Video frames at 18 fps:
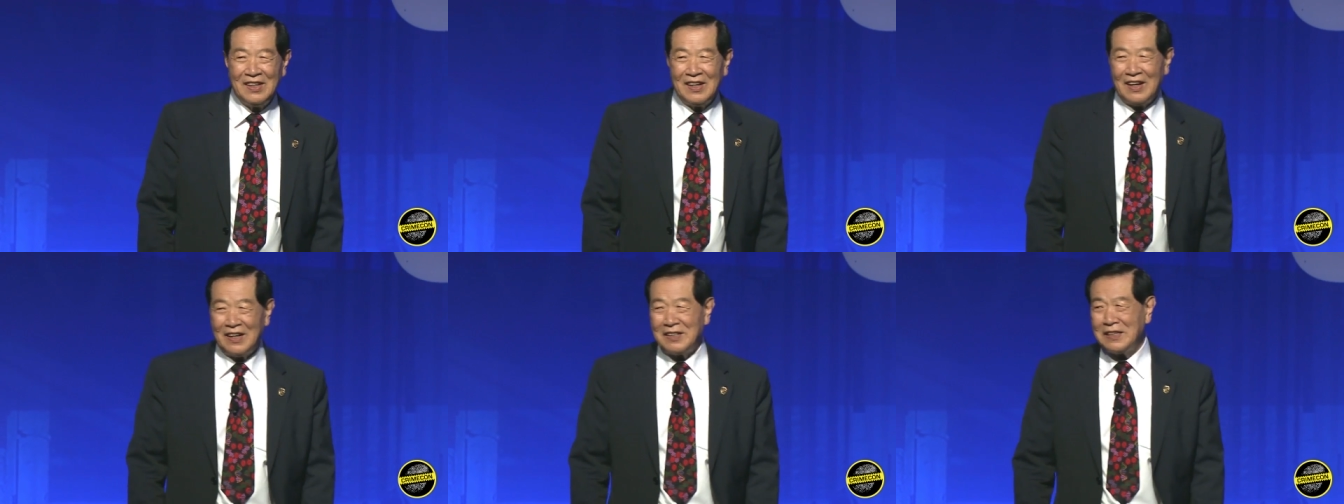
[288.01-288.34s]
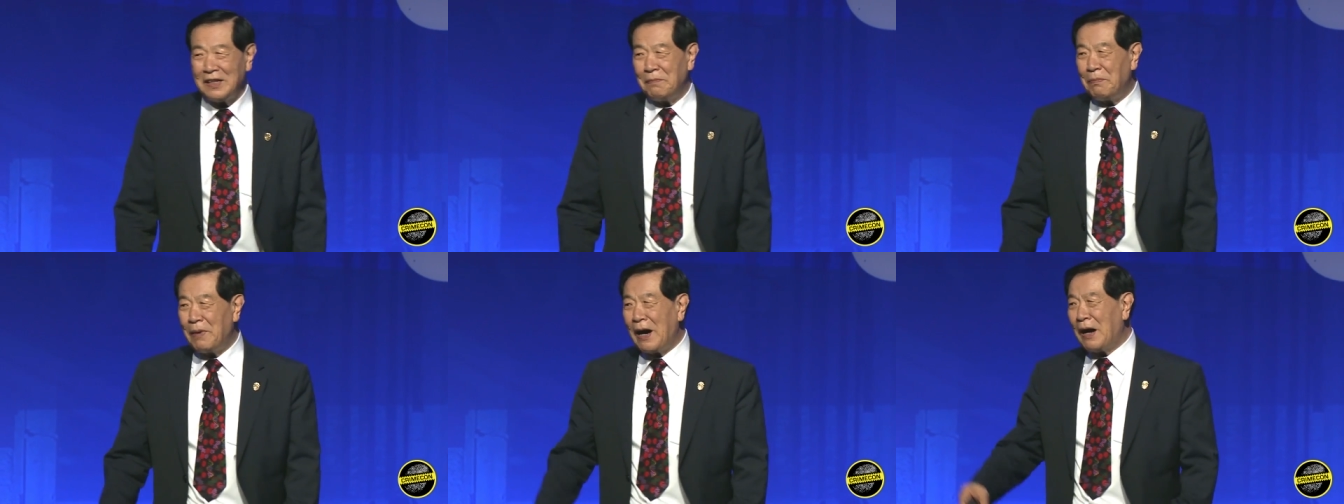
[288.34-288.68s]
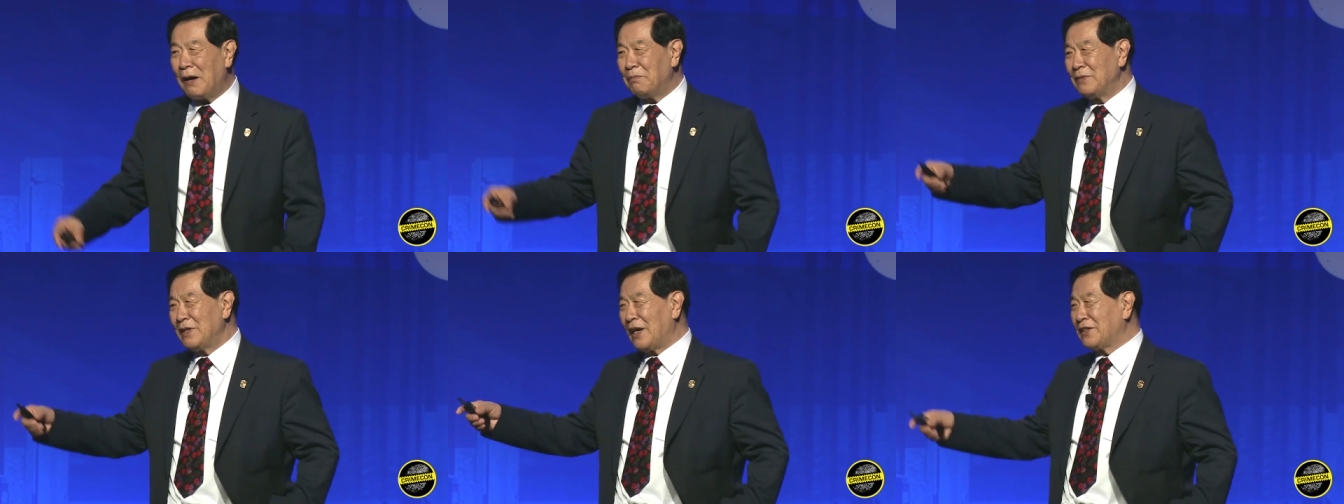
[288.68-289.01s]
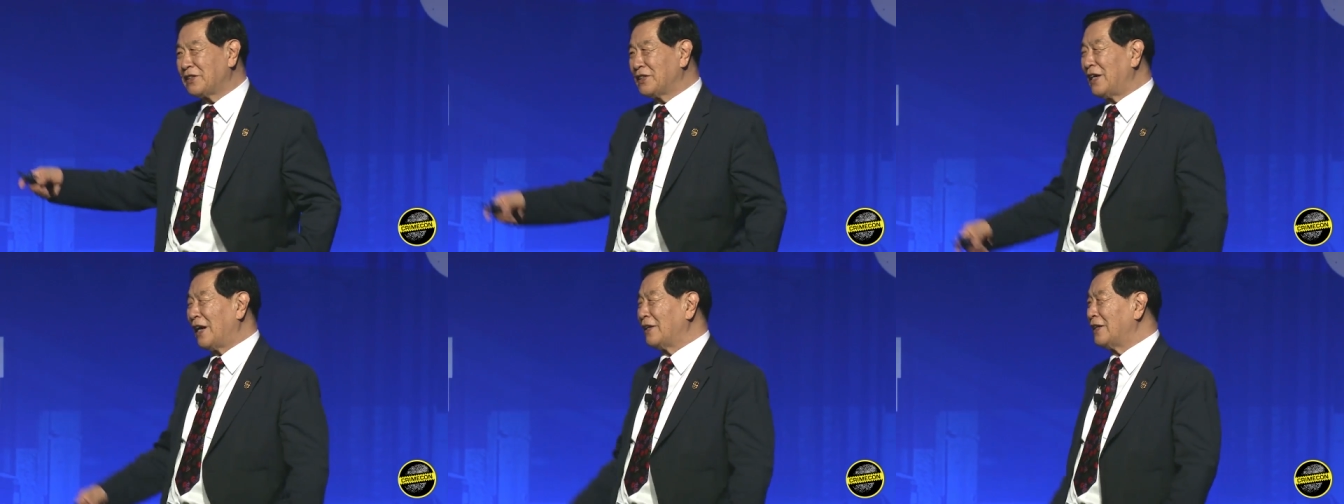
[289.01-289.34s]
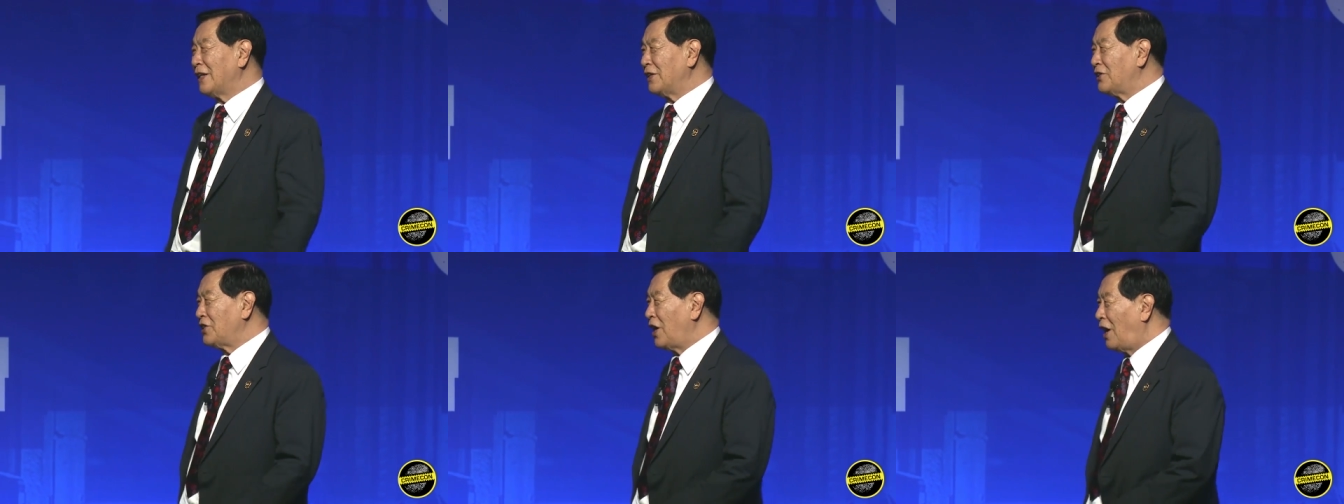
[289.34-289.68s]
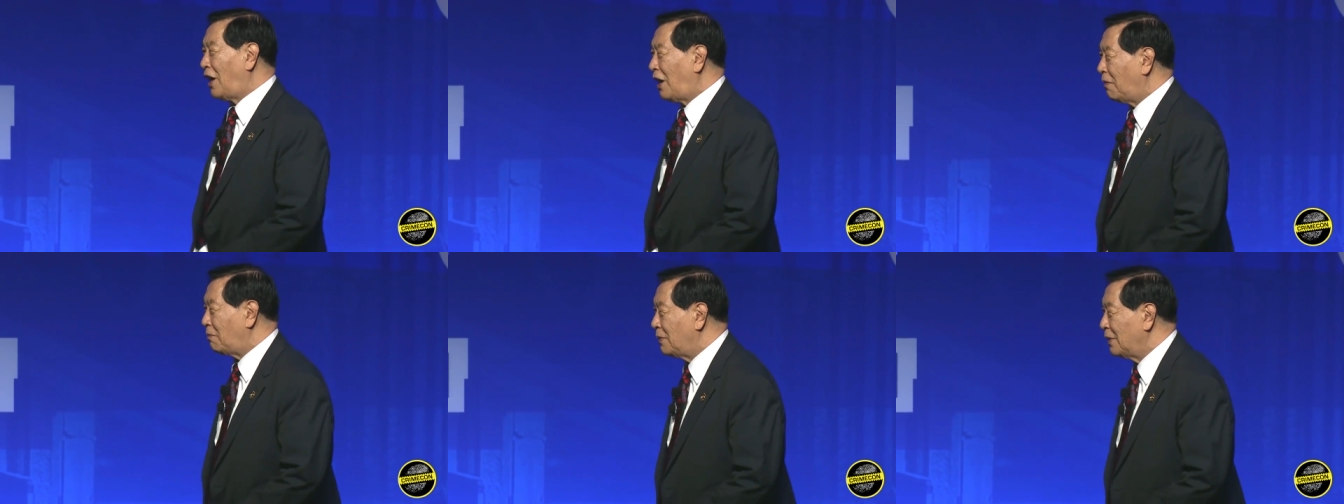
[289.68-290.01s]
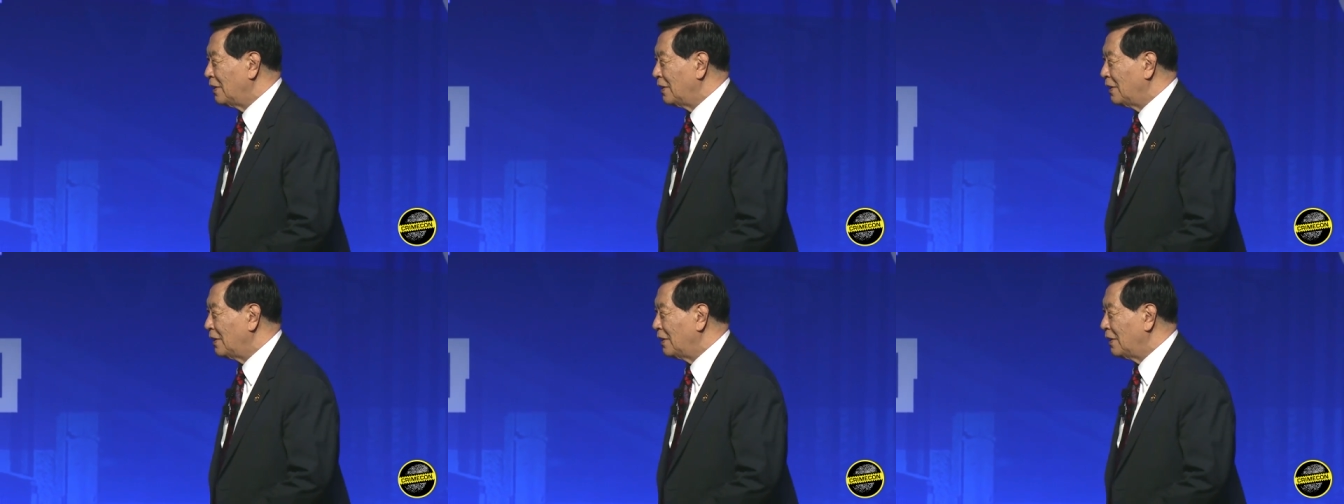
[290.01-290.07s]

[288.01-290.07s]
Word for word: I said, mom, that's not the job.